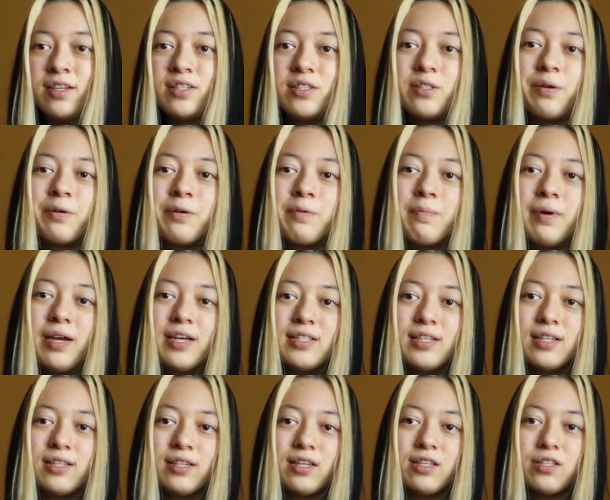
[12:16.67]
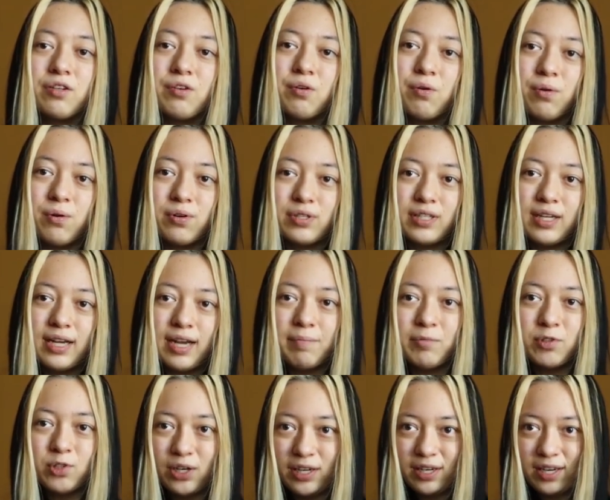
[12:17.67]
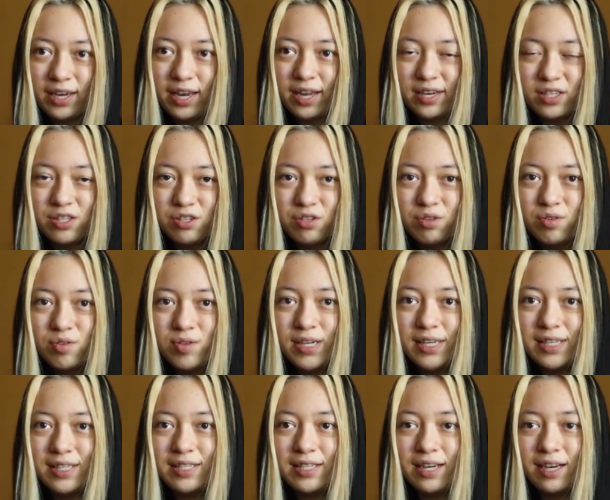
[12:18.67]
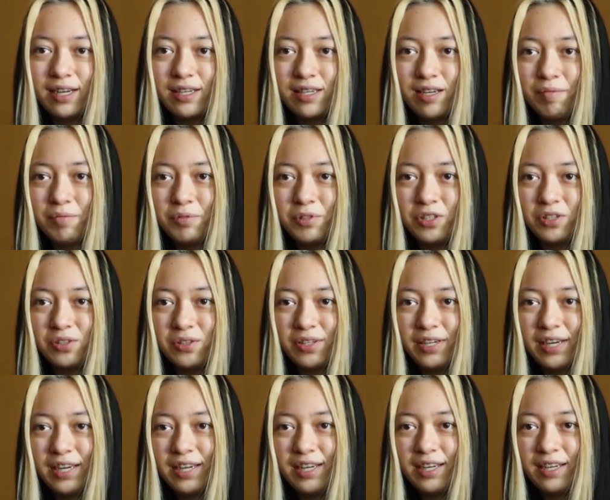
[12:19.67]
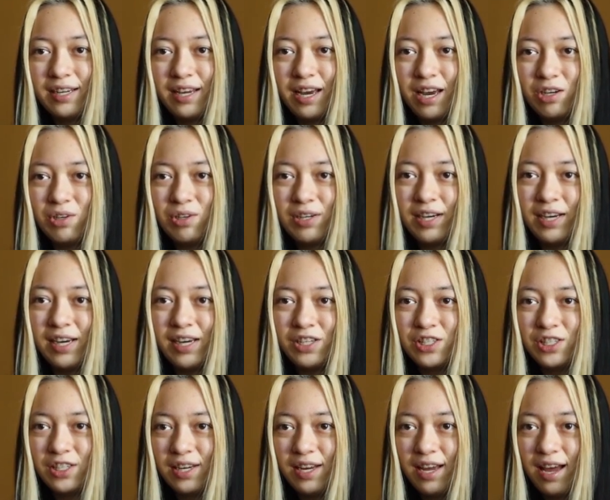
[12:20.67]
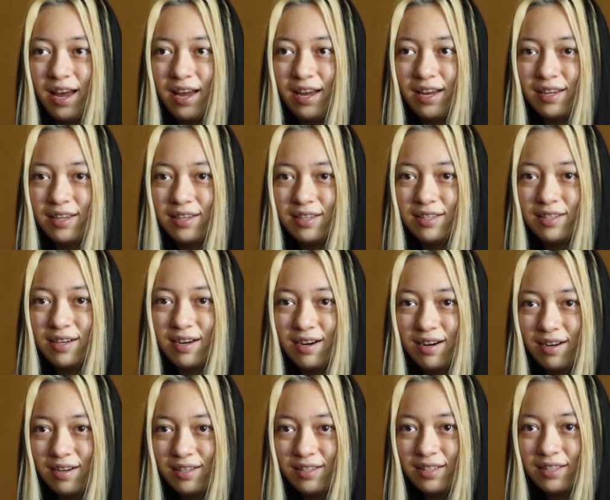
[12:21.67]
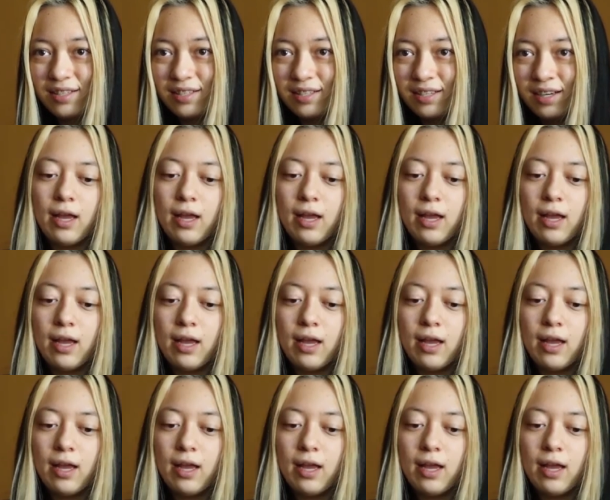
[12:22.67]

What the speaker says: So basically, the course I'm trying to get into is a double degree in education and arts,